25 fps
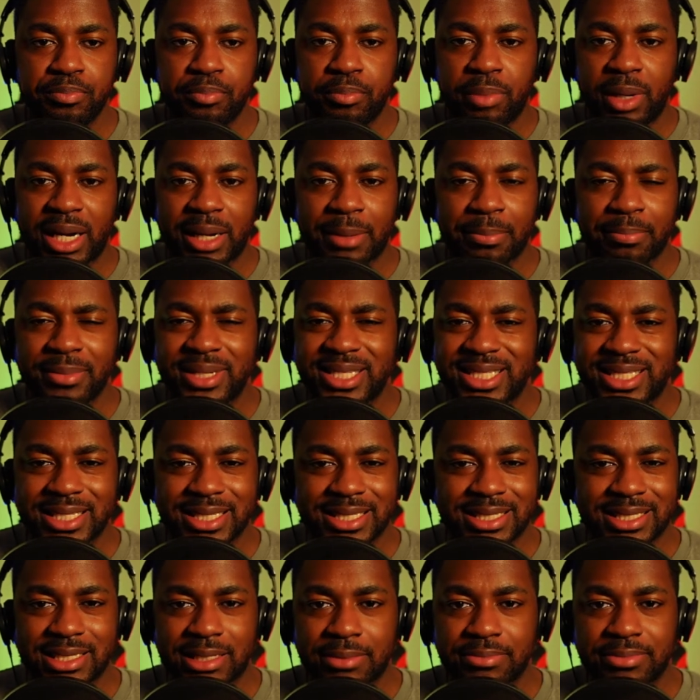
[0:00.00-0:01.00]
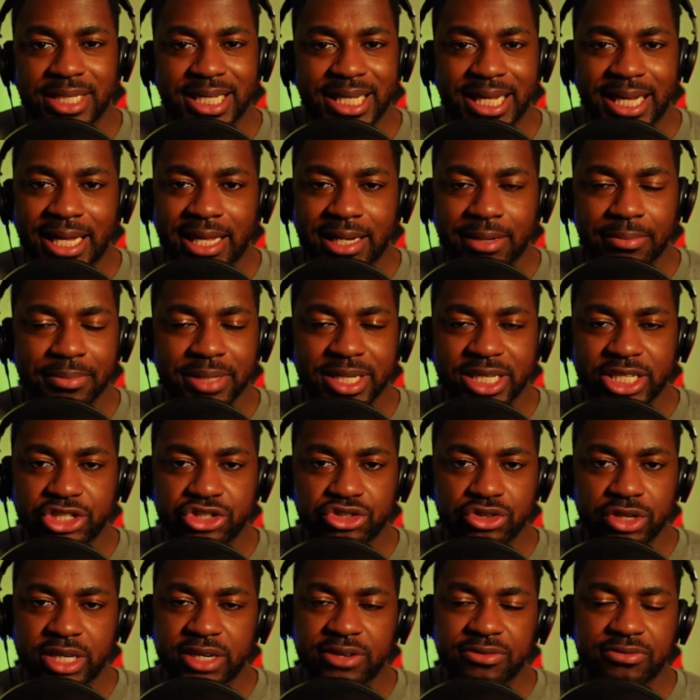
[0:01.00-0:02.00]
by missing something
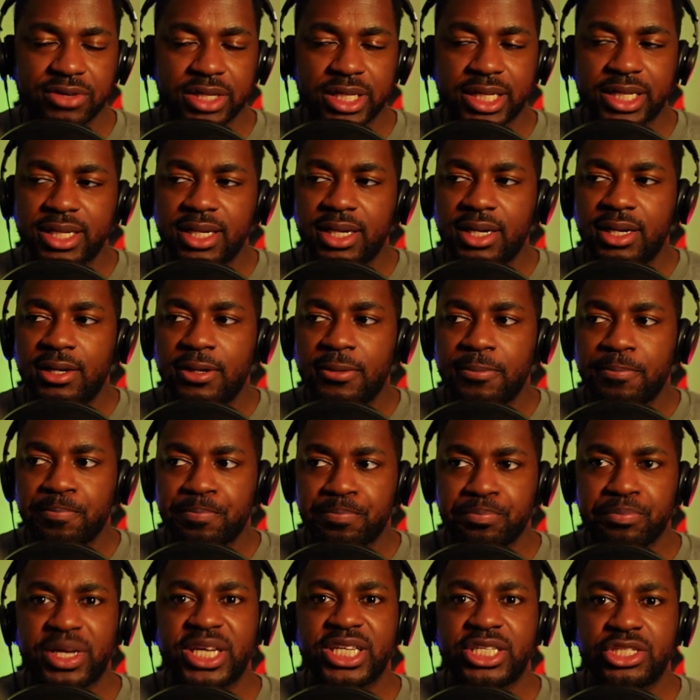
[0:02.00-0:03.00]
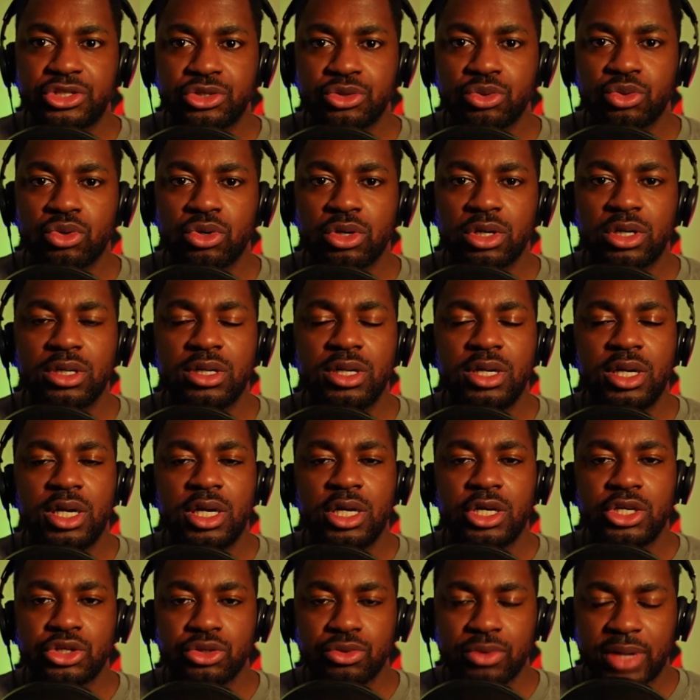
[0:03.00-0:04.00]
administratively. Make sure
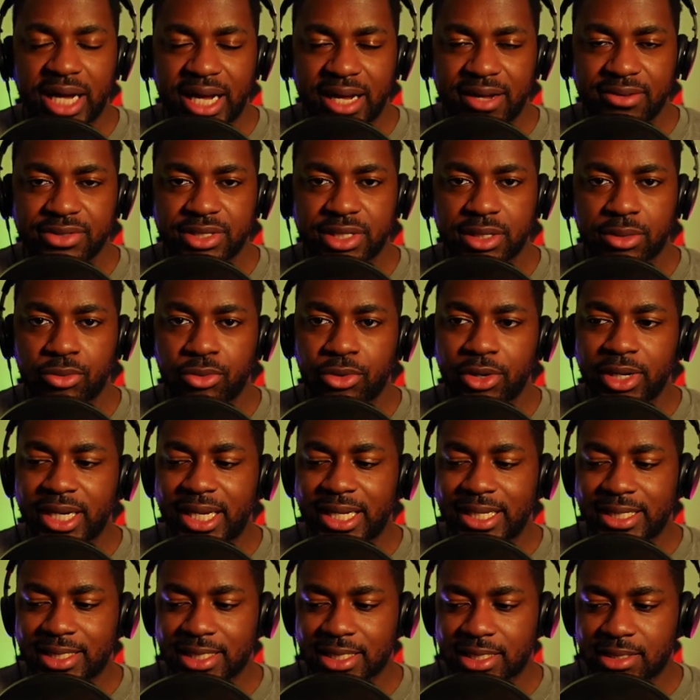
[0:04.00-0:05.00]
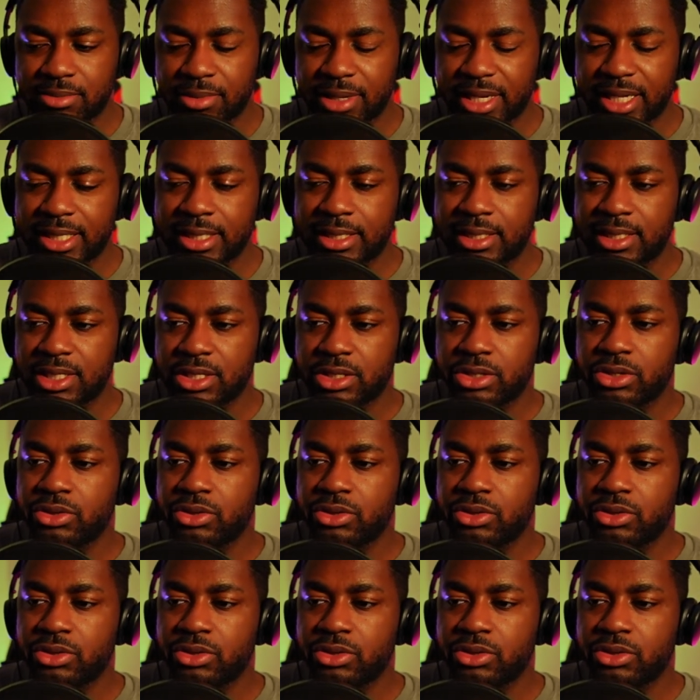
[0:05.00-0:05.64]
you have someone that's explaining to